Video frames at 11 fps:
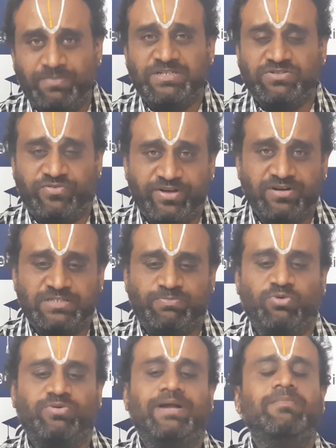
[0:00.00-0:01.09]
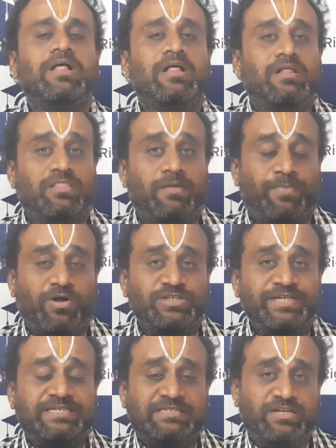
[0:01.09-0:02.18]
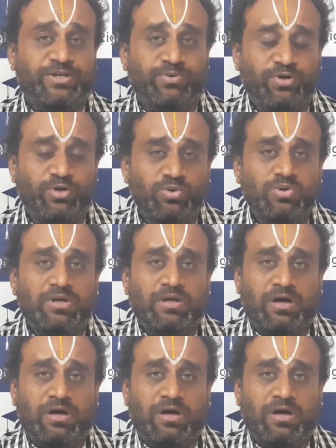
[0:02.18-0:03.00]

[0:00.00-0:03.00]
It's a rigorous program. The projects that you do